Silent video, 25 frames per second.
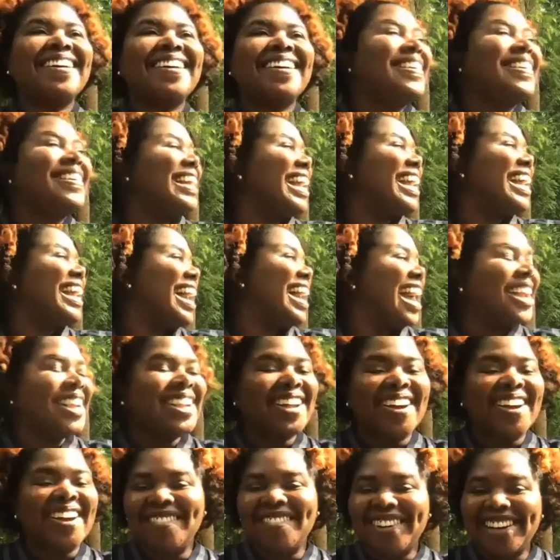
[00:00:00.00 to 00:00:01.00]
Oh yeah, I know.
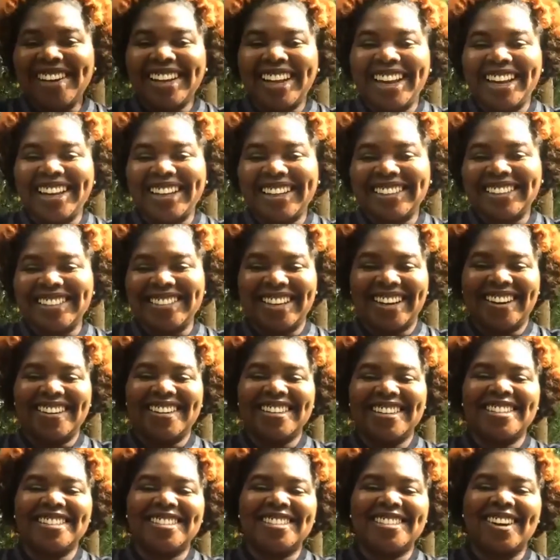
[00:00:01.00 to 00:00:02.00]
I've been like yeah. sorry to
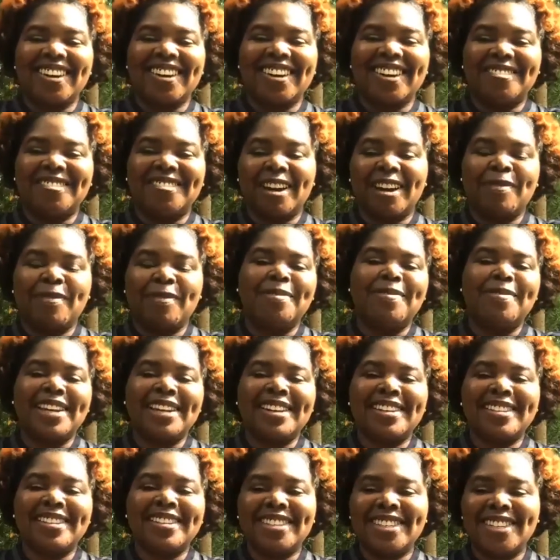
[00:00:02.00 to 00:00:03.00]
off that, but I've been
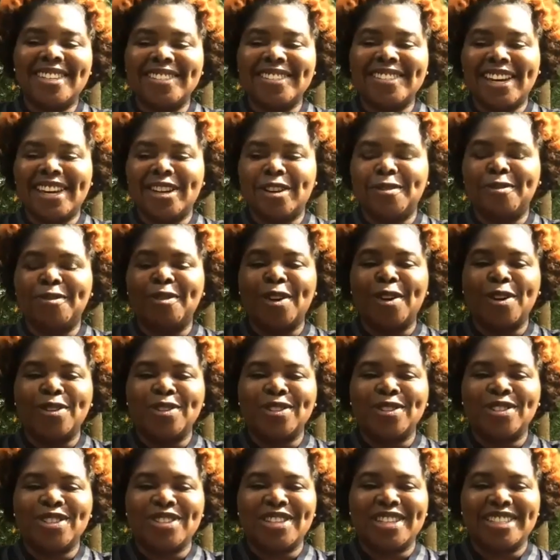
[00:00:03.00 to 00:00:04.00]
using the phone
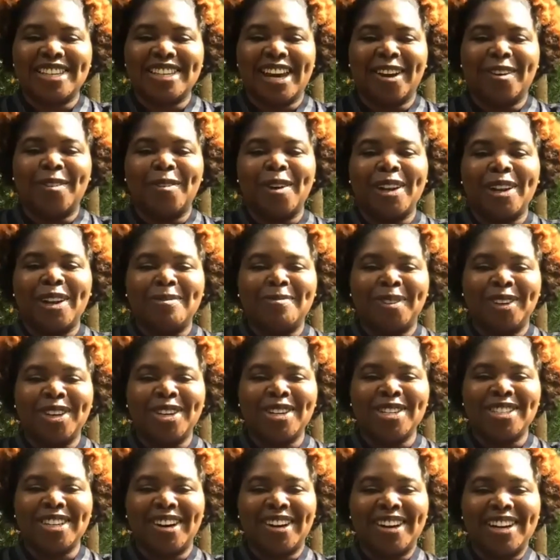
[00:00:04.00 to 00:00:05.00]
to detect They're what birds.
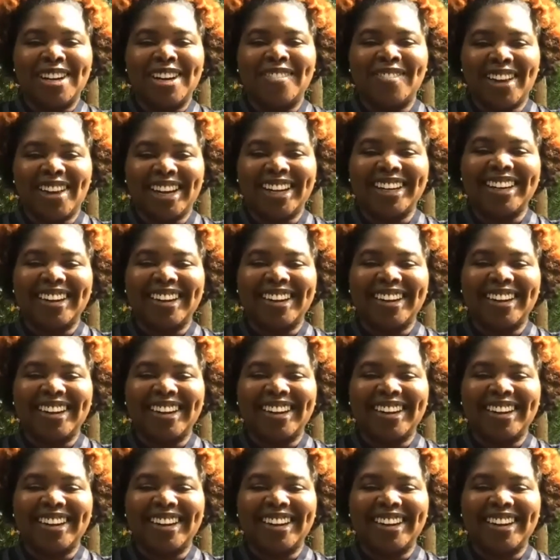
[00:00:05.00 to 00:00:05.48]
So loud.